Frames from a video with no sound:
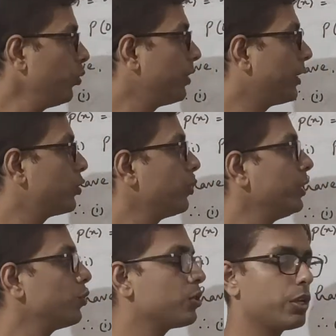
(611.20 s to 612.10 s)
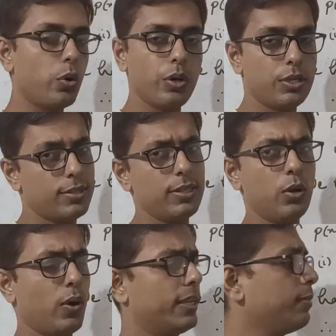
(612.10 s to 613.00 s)
then 2 into 0 is
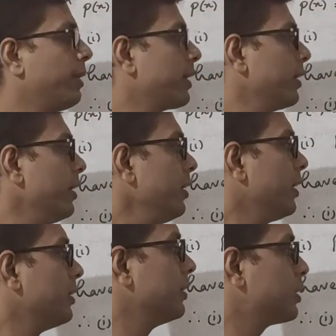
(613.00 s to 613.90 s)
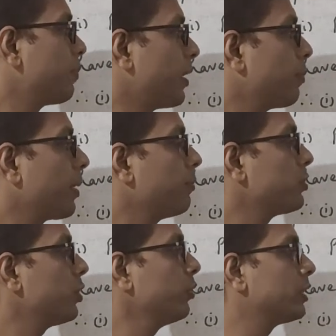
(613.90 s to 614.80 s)
0. Ultimately, this part becomes
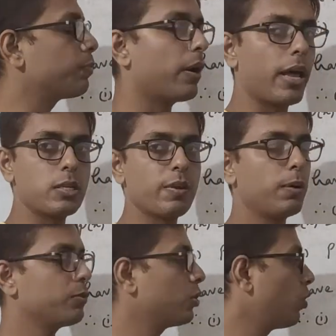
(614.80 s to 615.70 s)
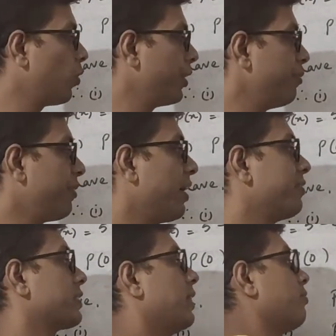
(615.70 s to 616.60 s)
0, this part has become 0. Only 5
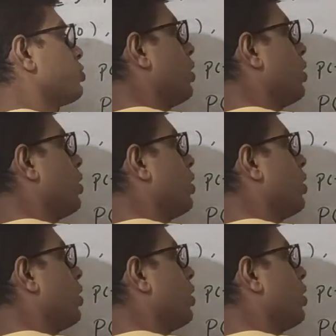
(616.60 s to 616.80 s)
is left. So